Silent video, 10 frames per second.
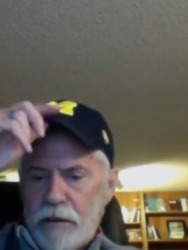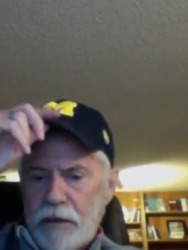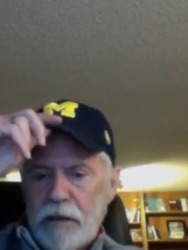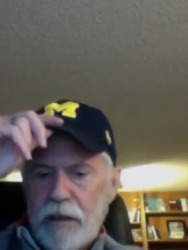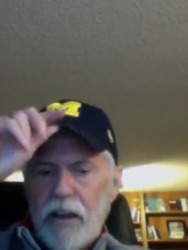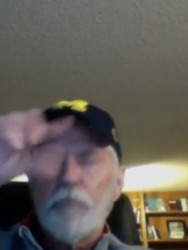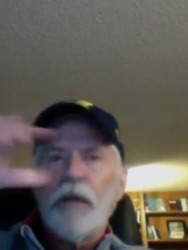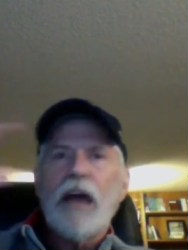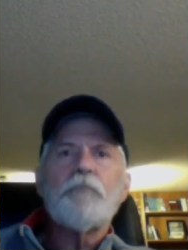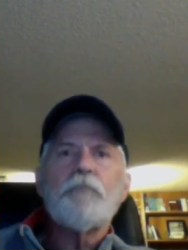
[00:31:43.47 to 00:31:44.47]
it got
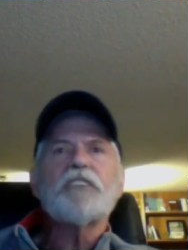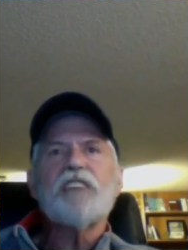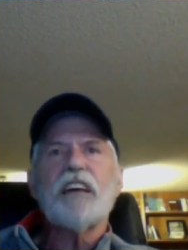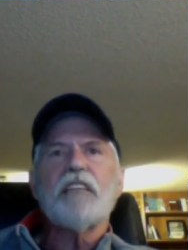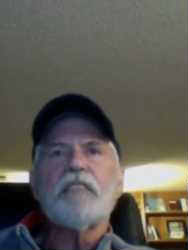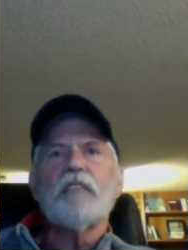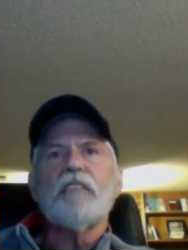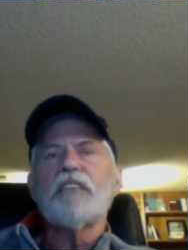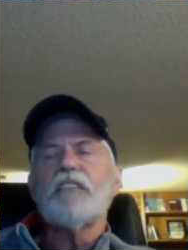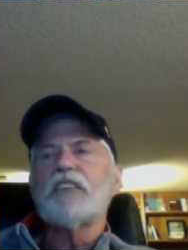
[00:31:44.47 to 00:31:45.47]
banned because
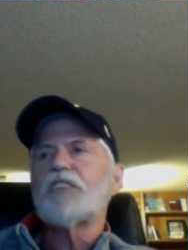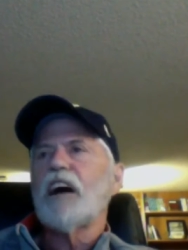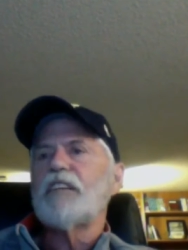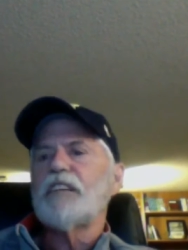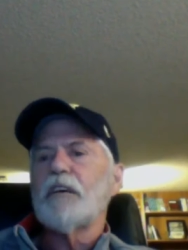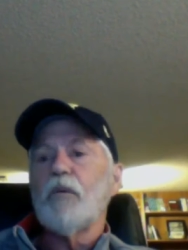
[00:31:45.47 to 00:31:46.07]
this idea.